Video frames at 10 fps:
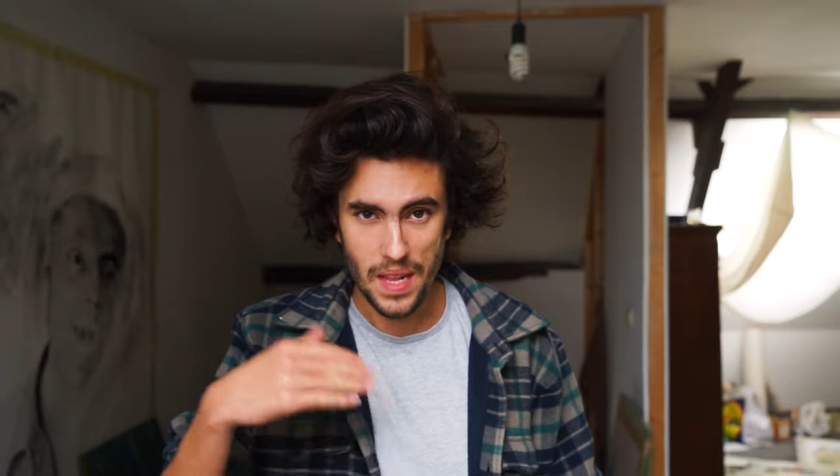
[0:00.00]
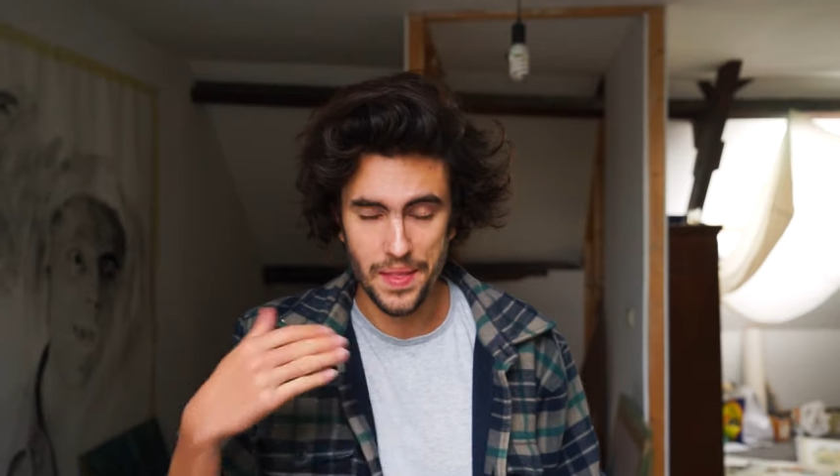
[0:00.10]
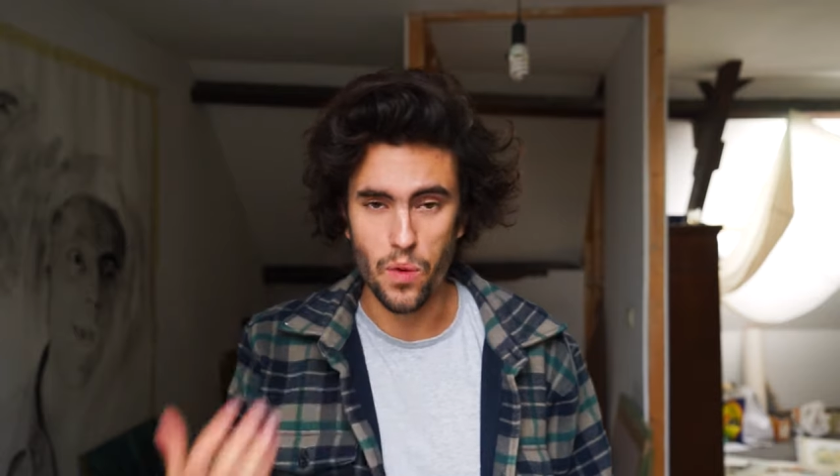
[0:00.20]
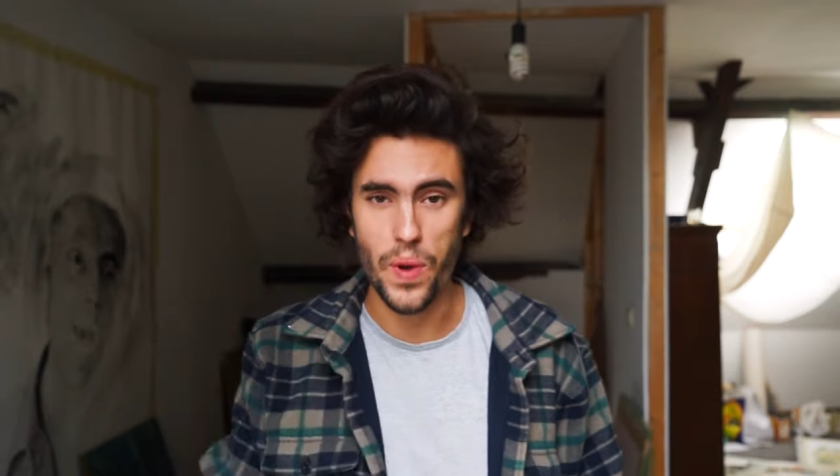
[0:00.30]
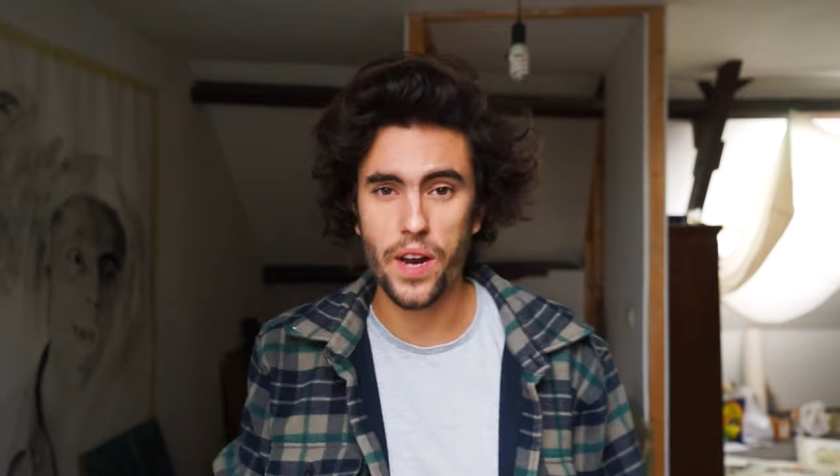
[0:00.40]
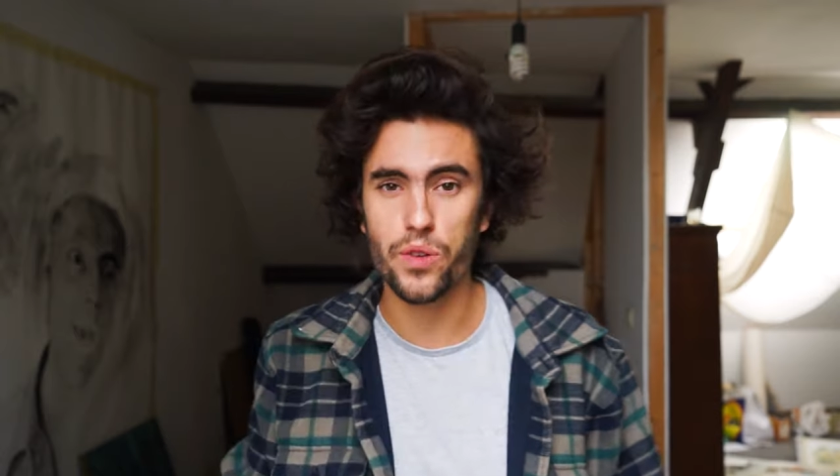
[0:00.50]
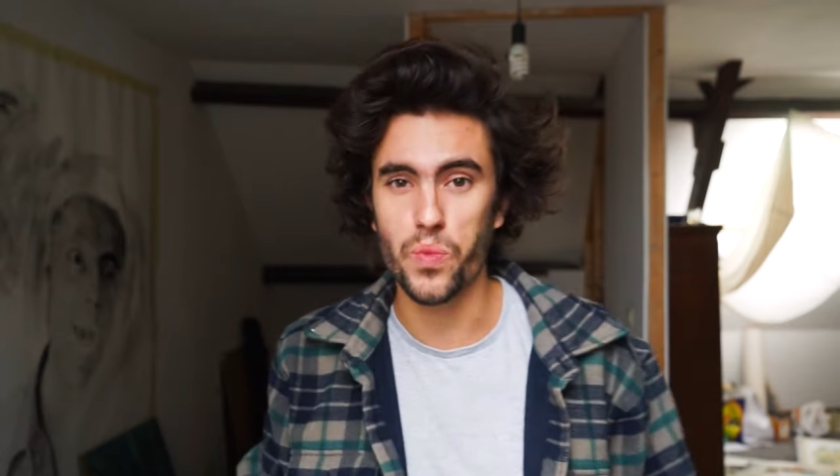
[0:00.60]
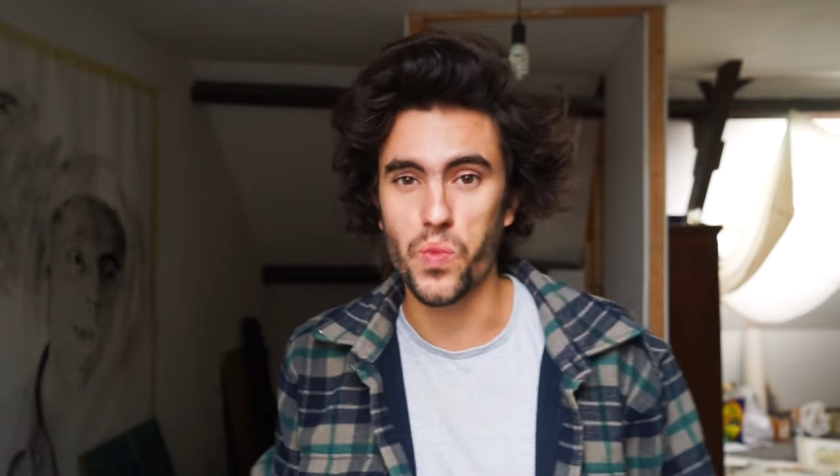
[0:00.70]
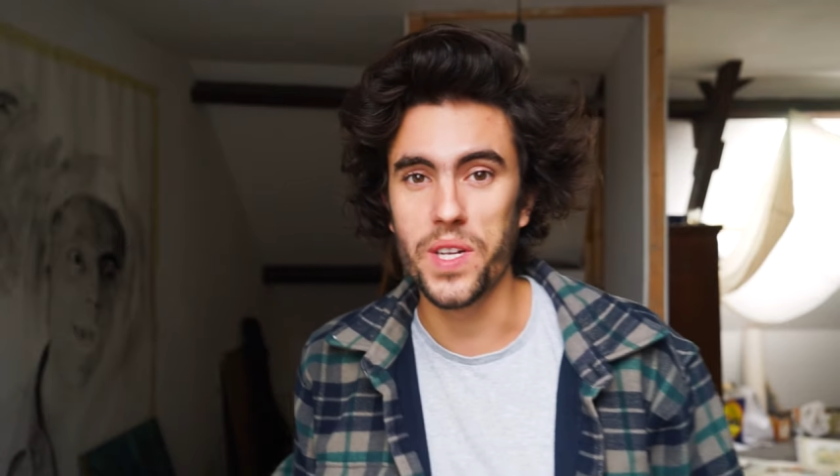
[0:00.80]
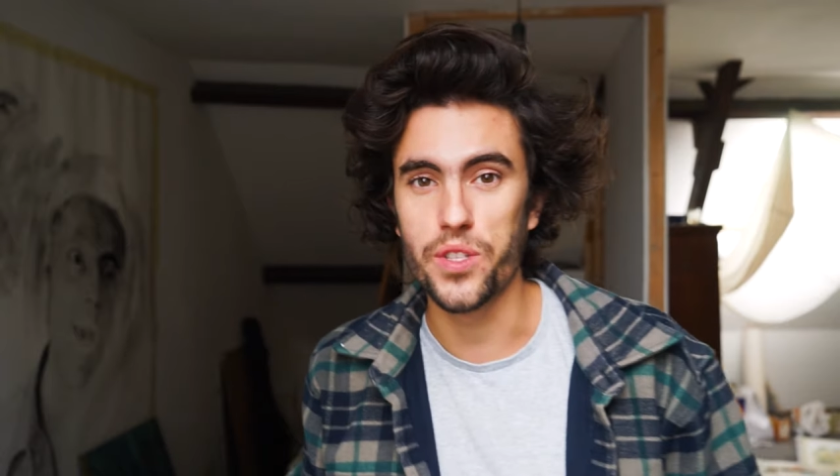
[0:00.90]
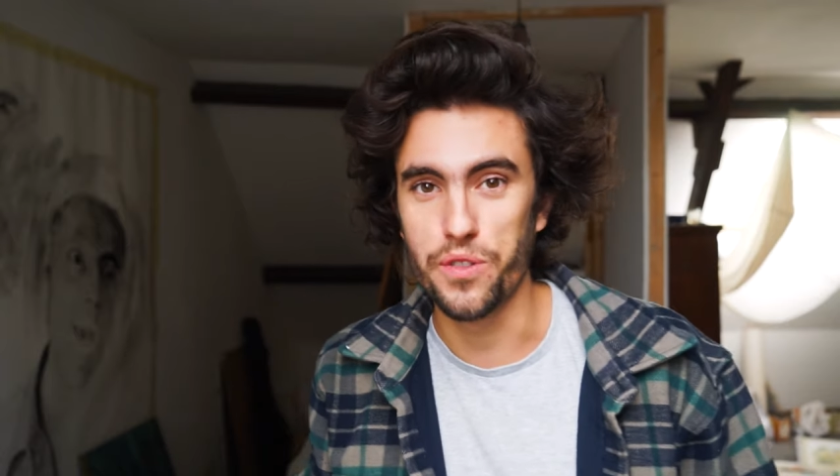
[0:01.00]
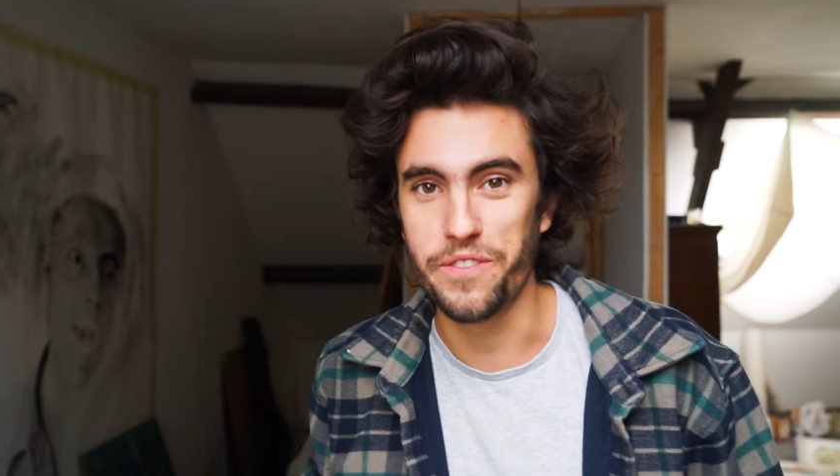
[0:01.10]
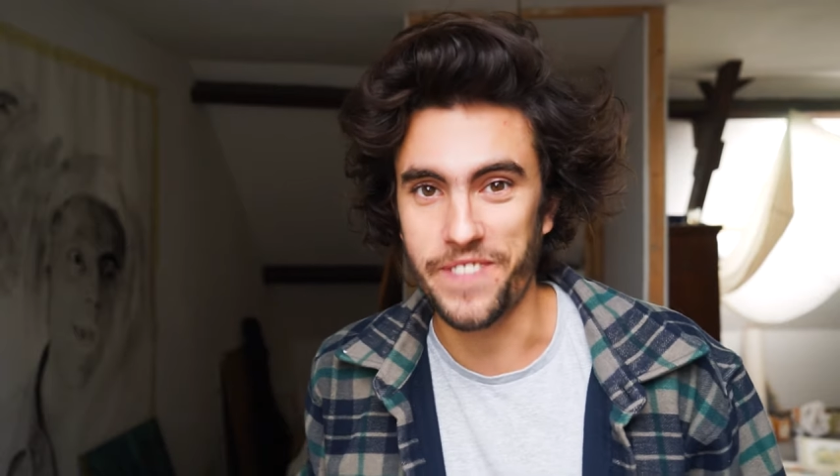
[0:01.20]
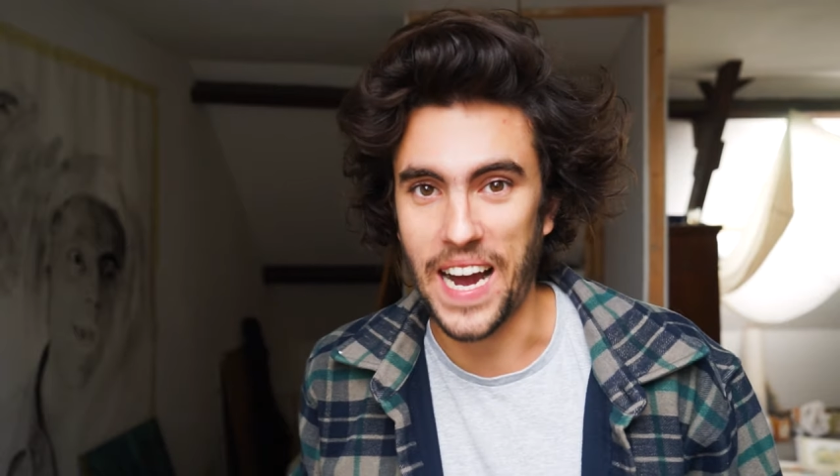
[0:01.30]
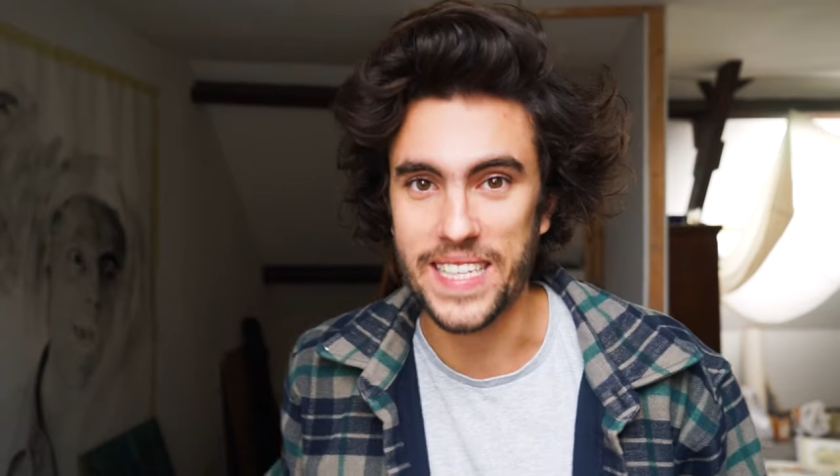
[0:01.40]
Now, where will you
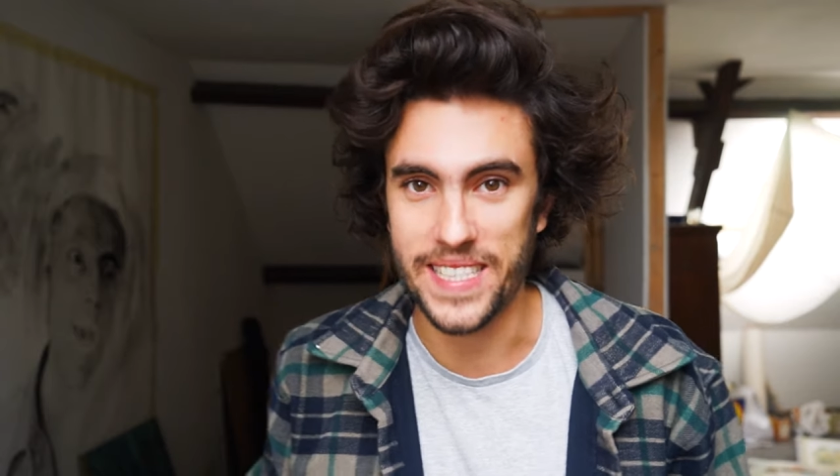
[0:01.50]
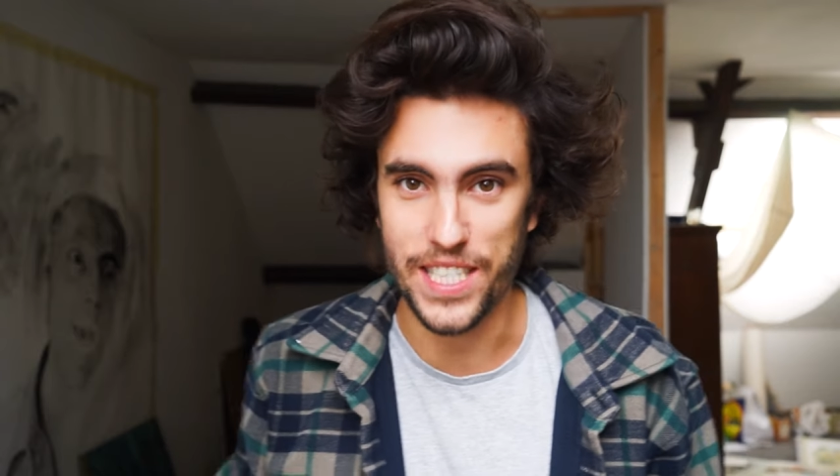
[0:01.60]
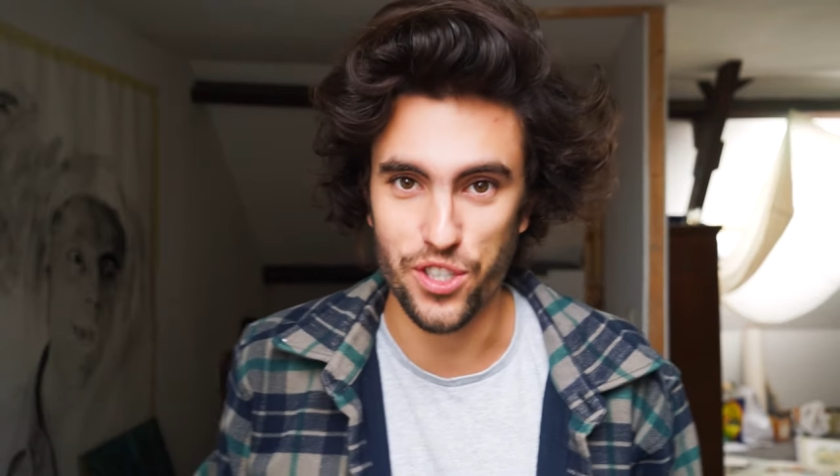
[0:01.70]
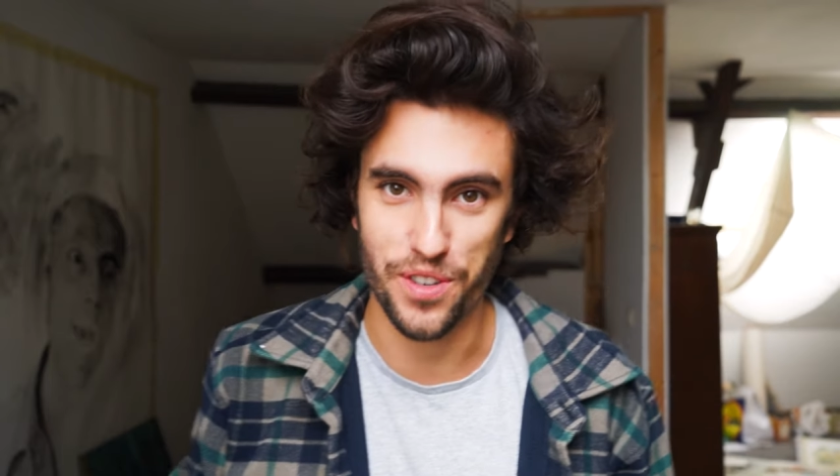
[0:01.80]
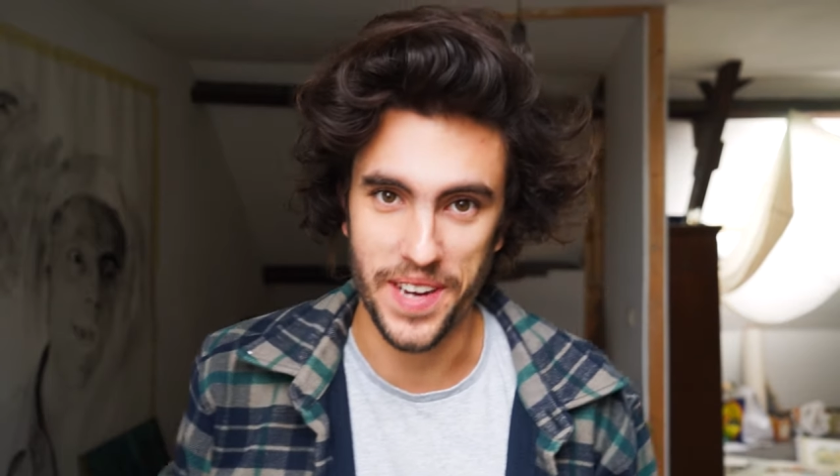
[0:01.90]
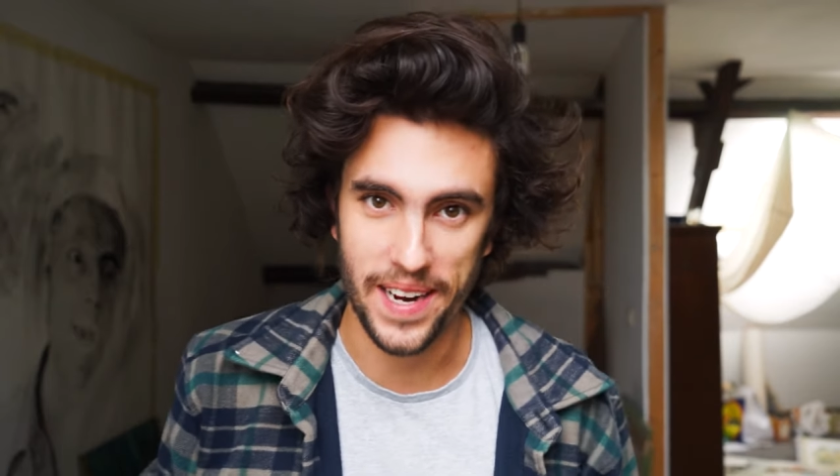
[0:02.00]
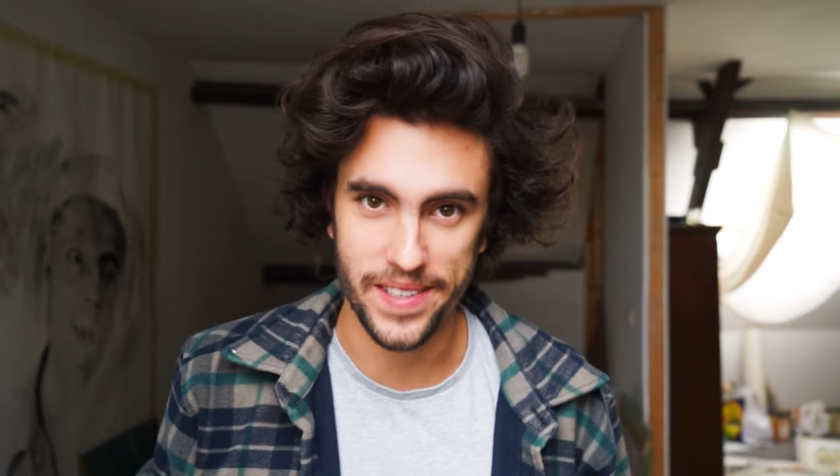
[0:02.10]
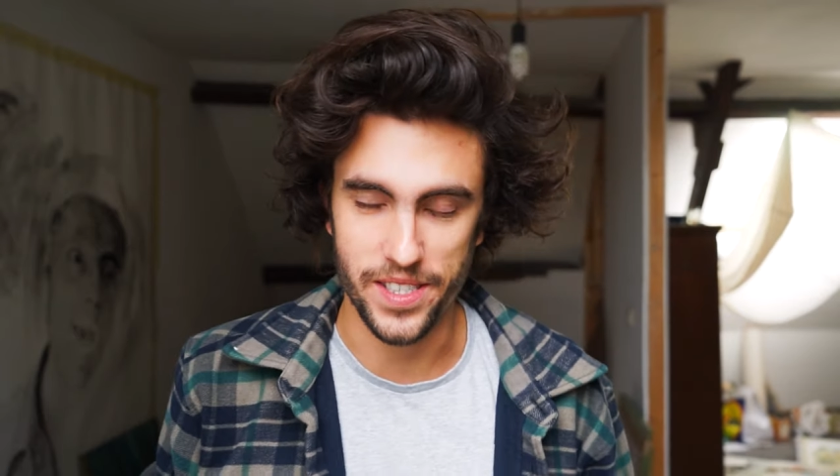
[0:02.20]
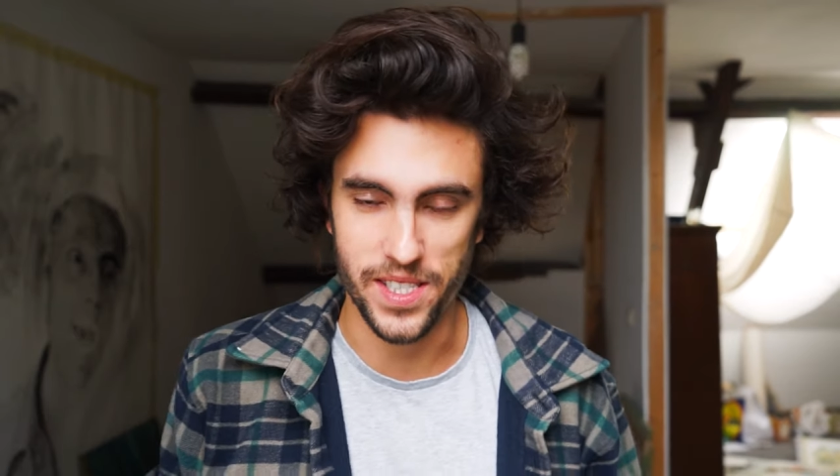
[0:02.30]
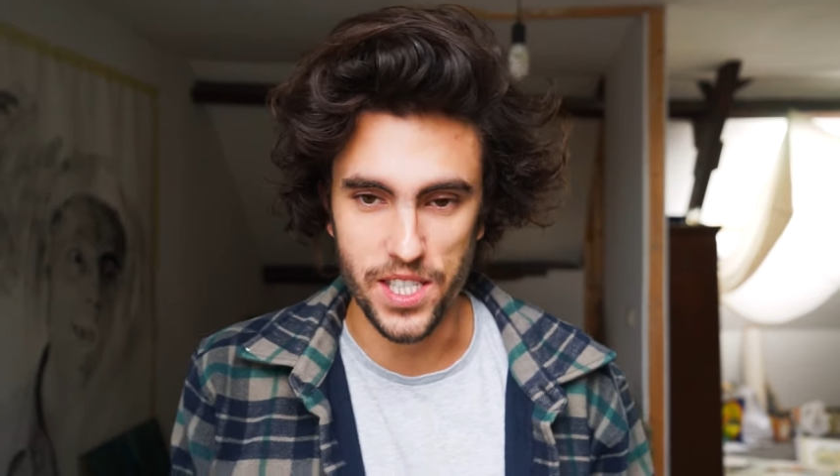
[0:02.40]
find these connectors?